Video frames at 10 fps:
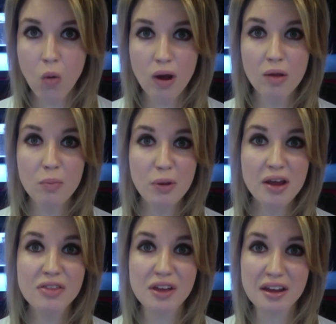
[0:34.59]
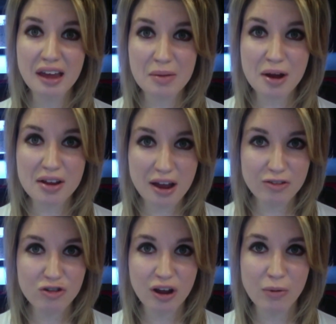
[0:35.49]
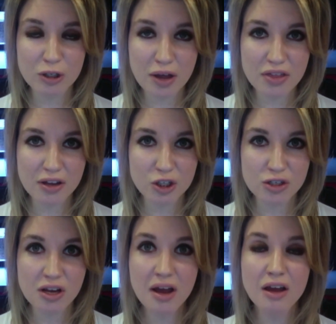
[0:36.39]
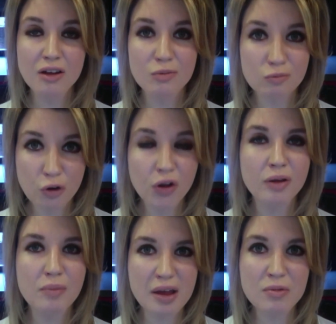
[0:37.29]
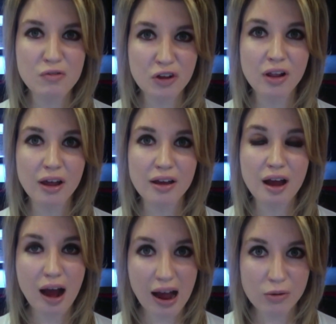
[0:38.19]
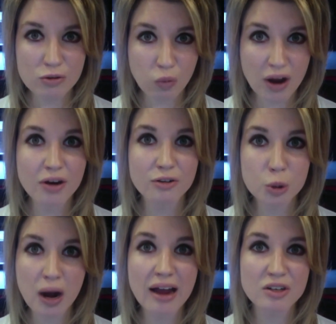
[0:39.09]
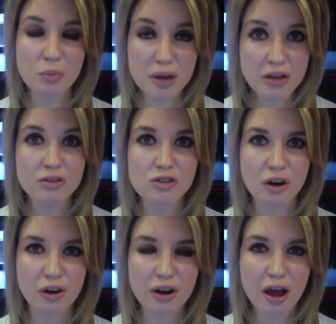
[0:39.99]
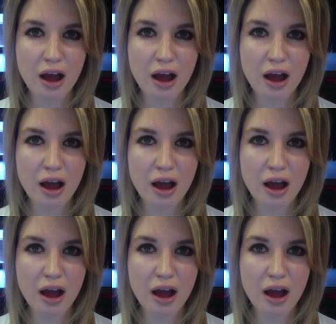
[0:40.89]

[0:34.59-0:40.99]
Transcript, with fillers: Well, a big thing came out yesterday, which I think just really made me feel like I was right on track to be concerned,